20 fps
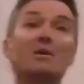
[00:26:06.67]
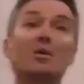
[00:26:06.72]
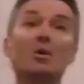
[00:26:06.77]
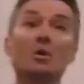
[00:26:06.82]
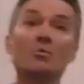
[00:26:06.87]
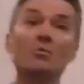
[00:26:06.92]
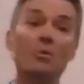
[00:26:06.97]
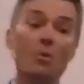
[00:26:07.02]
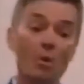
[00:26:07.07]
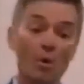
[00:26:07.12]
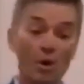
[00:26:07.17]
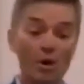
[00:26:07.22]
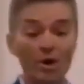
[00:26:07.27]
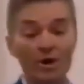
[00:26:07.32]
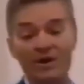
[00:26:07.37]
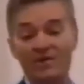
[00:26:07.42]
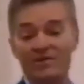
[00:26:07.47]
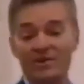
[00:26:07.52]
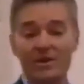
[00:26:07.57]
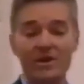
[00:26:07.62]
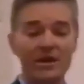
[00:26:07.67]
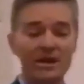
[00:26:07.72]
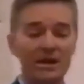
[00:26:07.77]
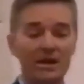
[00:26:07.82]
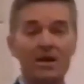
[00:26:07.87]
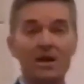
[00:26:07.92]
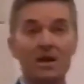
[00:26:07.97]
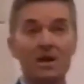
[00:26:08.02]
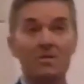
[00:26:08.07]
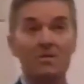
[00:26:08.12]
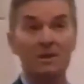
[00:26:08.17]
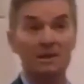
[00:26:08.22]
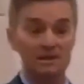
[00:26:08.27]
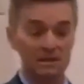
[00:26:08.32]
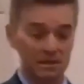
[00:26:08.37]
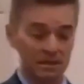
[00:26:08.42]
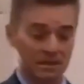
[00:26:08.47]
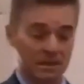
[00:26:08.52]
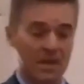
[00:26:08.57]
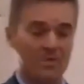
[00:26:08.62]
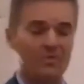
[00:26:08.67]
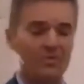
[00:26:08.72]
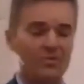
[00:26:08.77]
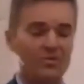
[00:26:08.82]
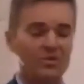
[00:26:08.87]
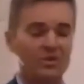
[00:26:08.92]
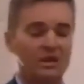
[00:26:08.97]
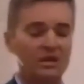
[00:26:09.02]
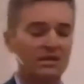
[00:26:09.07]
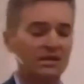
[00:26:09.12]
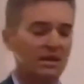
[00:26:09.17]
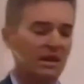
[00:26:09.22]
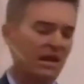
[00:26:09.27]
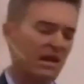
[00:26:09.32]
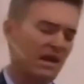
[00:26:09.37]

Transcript: or more of their income, less than 9%,